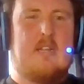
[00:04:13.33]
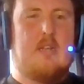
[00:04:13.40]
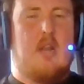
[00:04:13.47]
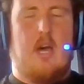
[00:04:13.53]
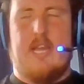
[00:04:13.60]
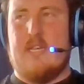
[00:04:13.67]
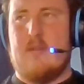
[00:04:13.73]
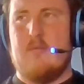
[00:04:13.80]

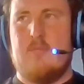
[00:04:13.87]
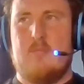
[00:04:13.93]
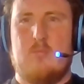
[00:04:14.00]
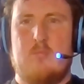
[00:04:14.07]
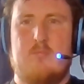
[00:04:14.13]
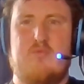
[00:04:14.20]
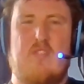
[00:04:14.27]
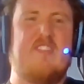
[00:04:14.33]
like
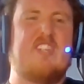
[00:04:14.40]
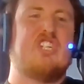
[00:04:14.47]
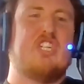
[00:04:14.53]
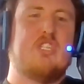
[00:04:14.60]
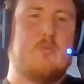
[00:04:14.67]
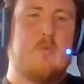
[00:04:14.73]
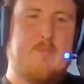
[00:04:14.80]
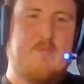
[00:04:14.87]

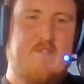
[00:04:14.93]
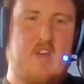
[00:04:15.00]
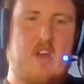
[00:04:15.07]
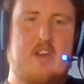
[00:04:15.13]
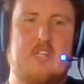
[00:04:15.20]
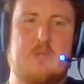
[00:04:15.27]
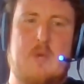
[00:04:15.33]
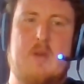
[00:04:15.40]
provisions we
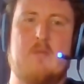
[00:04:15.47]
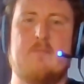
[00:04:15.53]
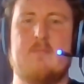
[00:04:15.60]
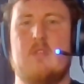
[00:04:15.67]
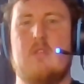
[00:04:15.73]
provide as well.